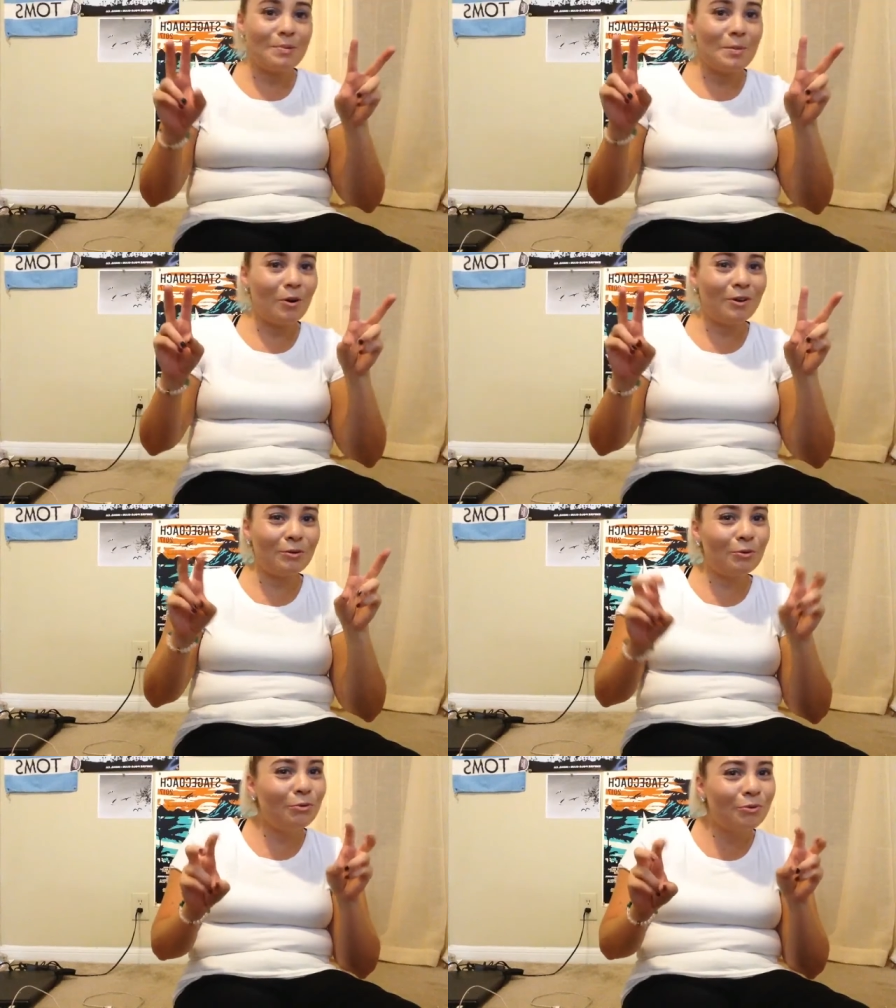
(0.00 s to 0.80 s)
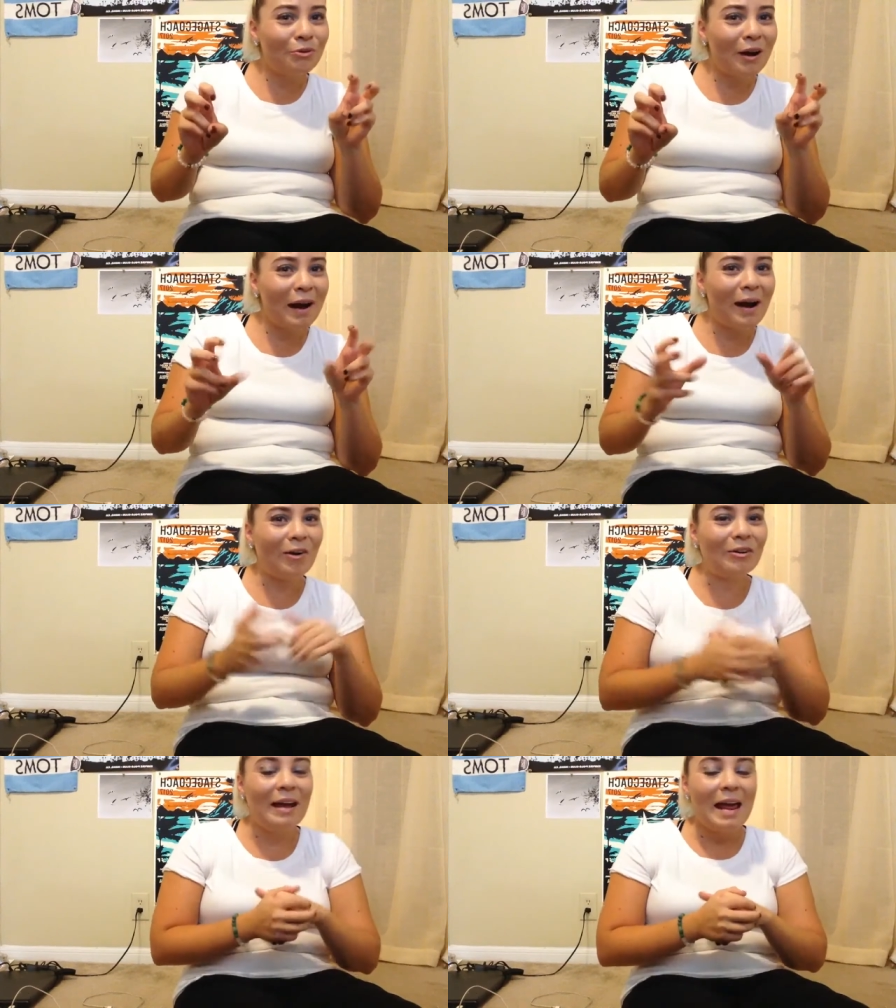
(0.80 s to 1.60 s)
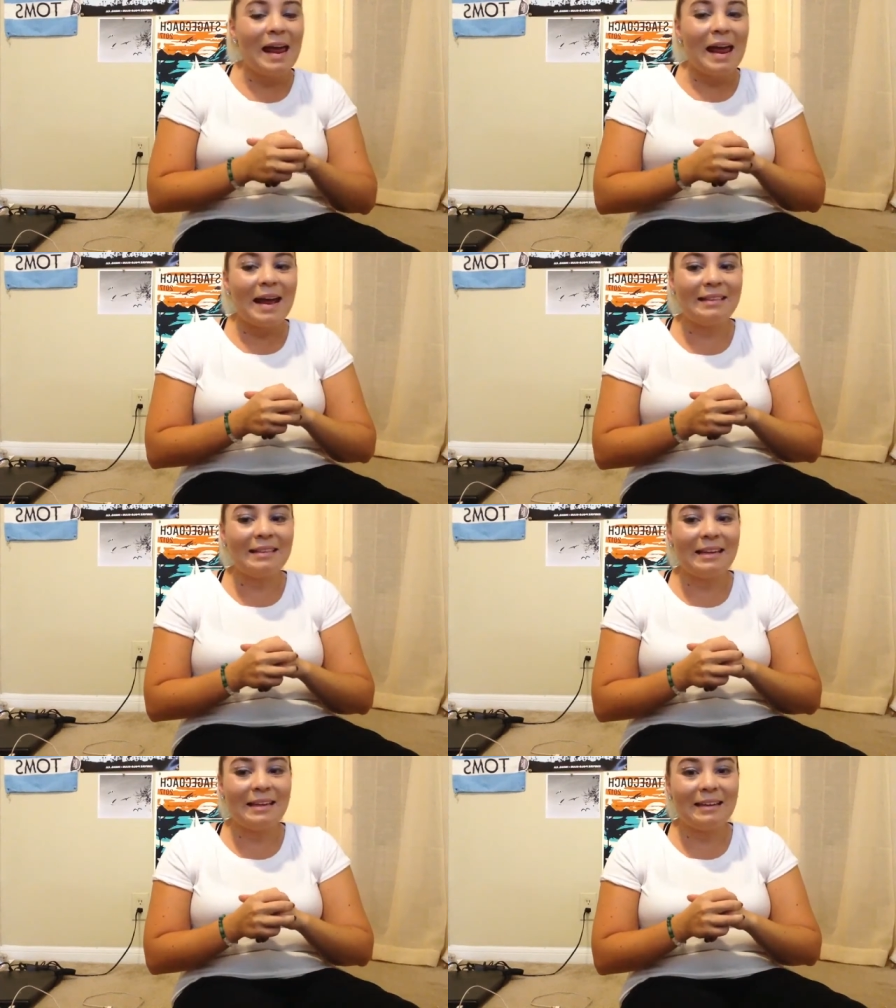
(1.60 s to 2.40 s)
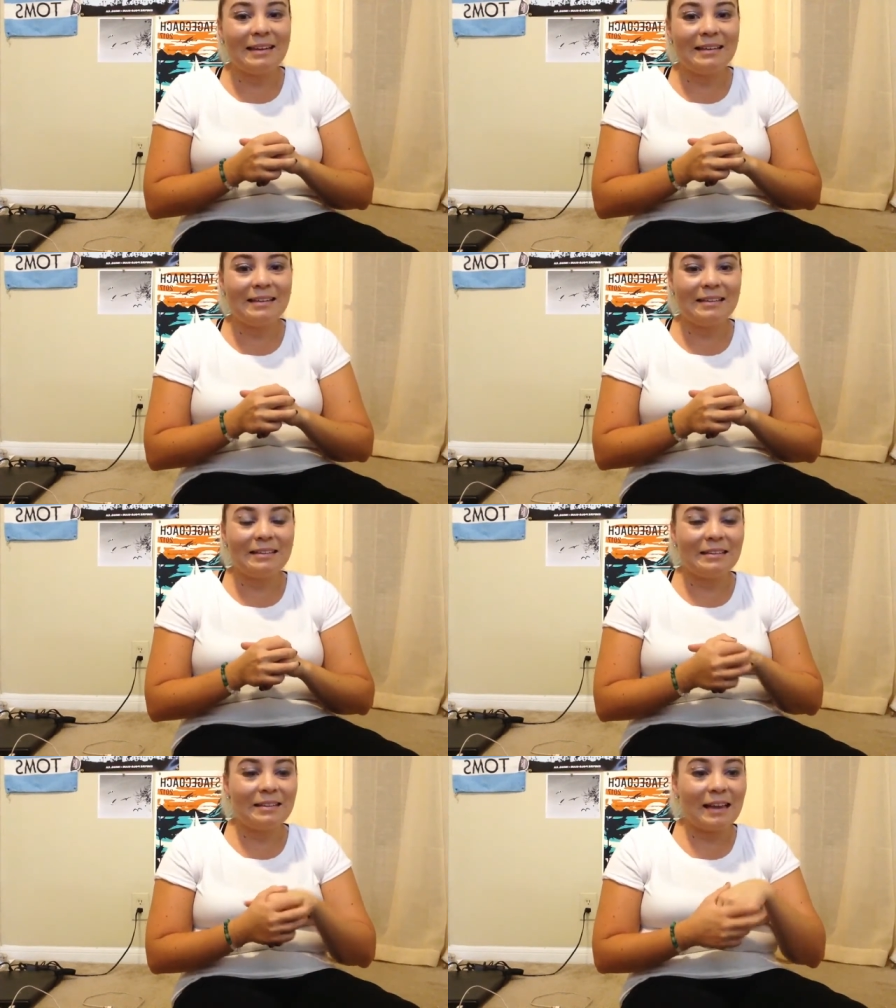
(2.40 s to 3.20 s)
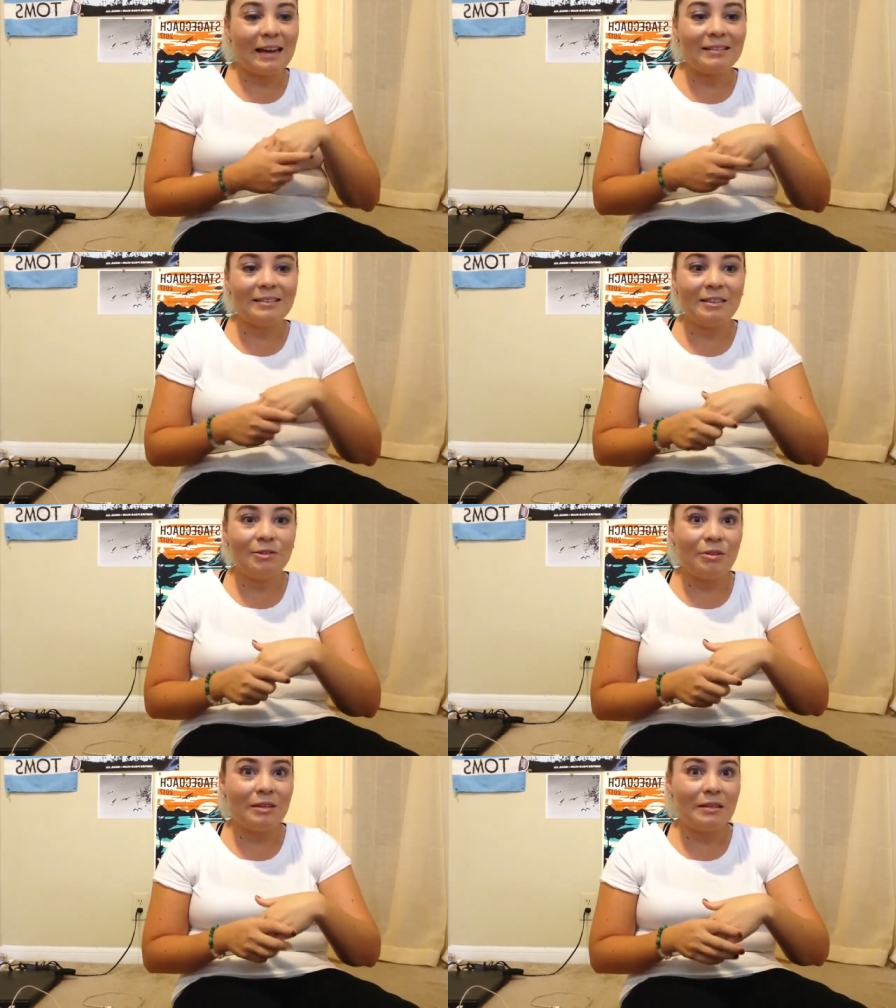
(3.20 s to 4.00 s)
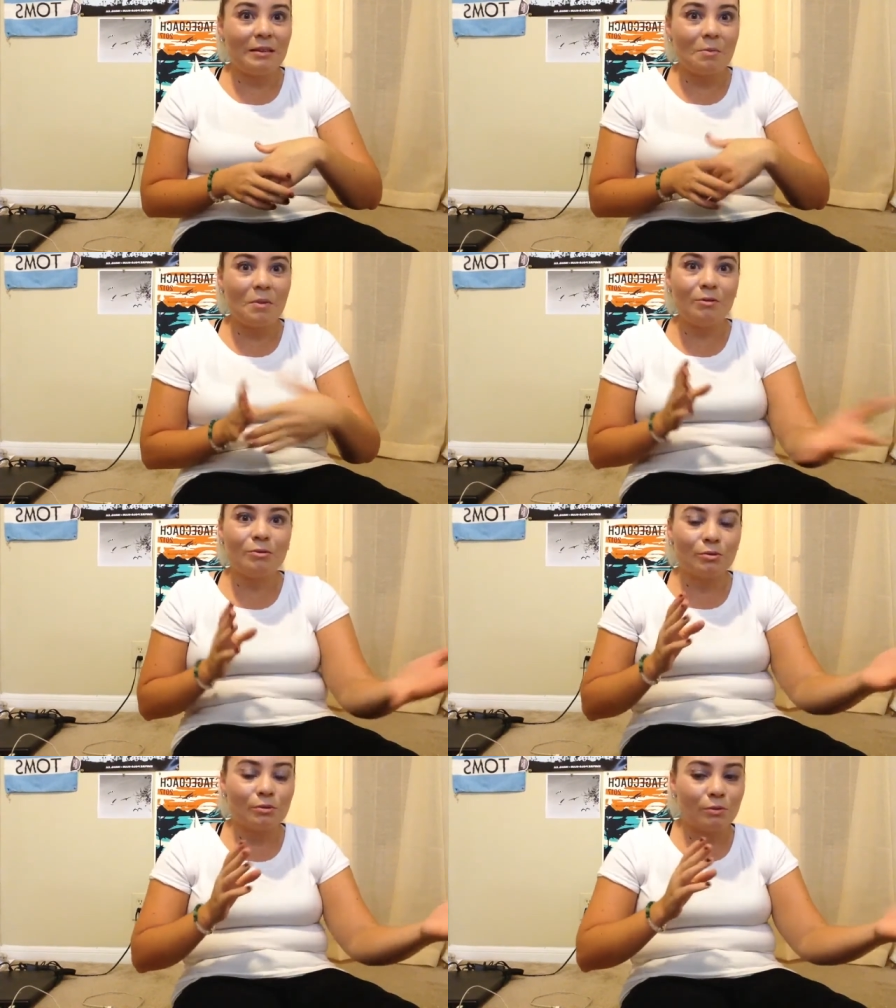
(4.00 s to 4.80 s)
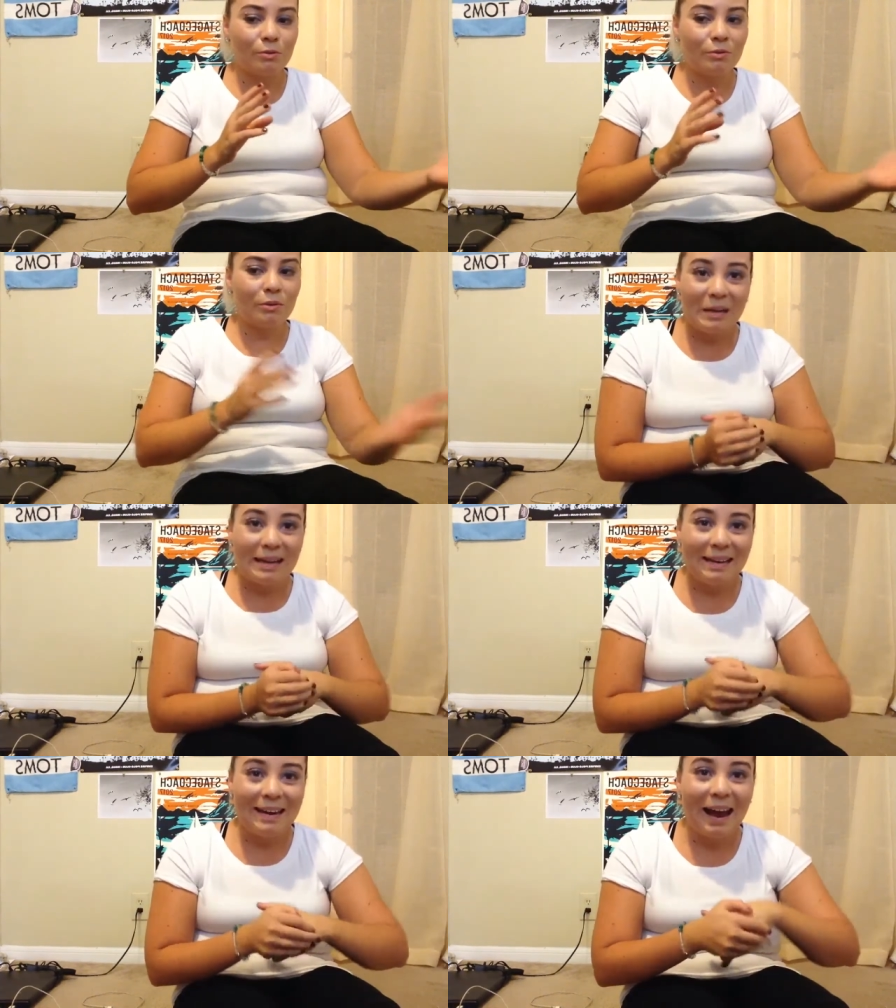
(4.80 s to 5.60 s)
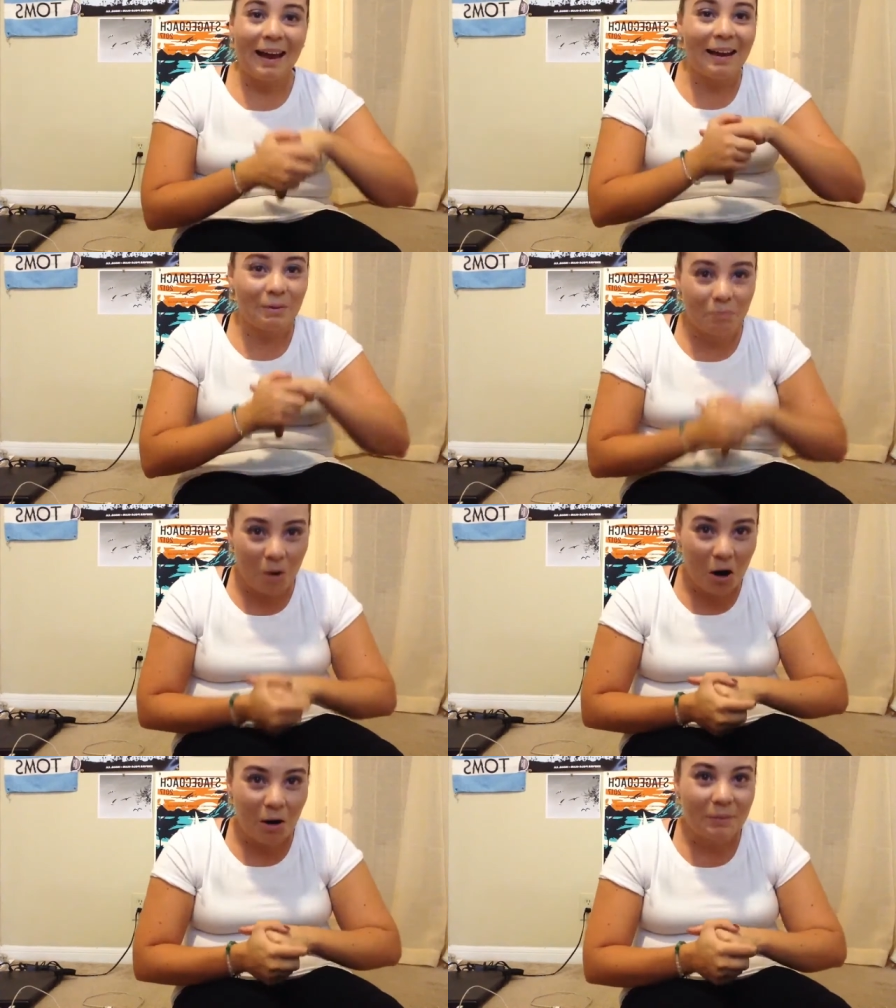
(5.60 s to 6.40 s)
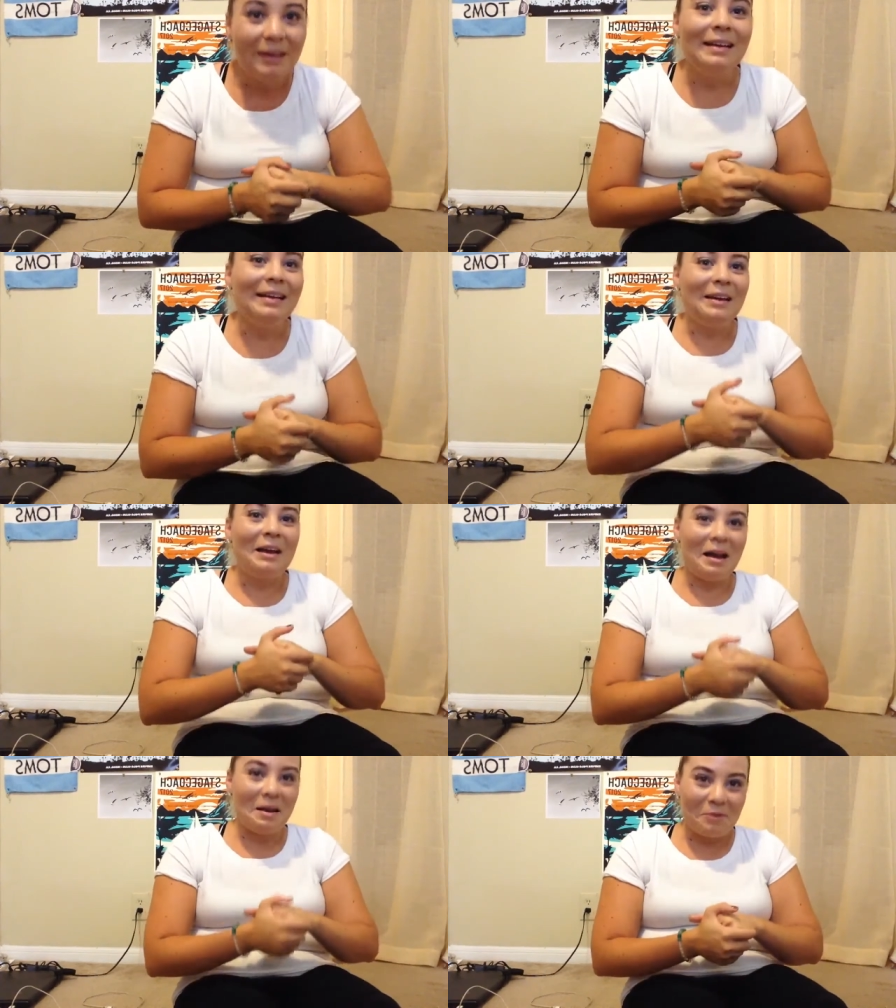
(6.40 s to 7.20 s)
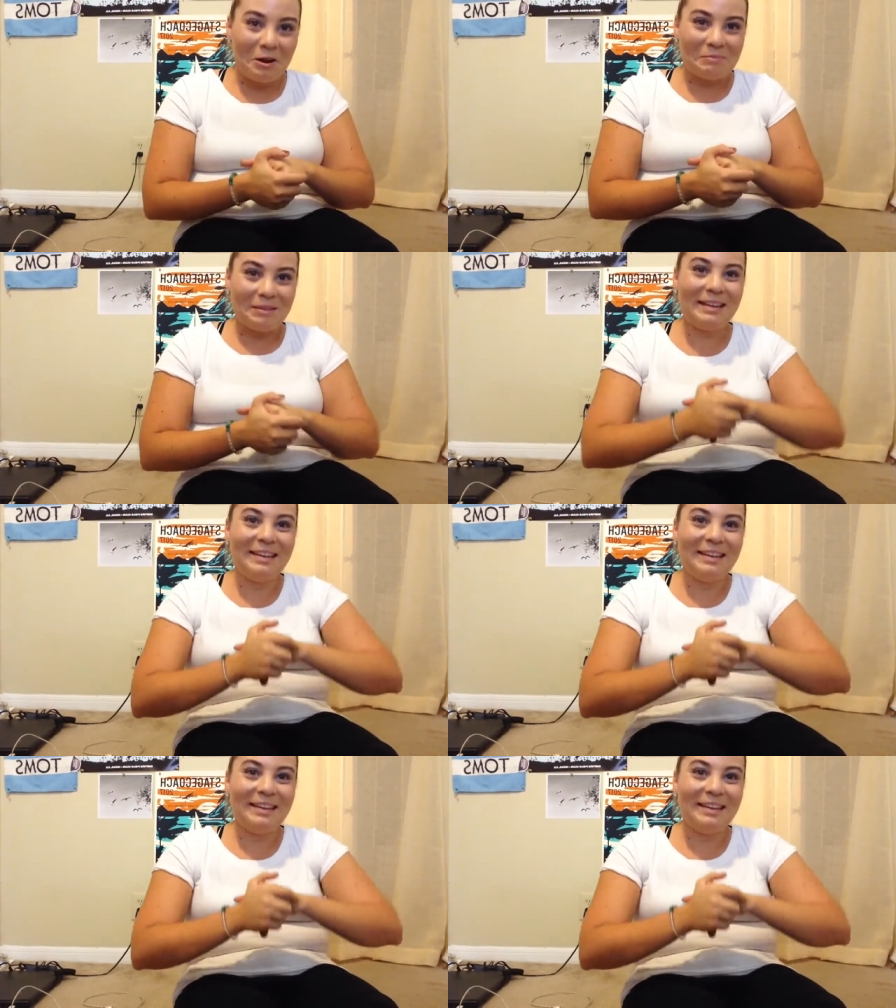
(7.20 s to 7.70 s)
to be part of the cool crowd, and then that continued in middle school. For me, I had a mom. Hi mom.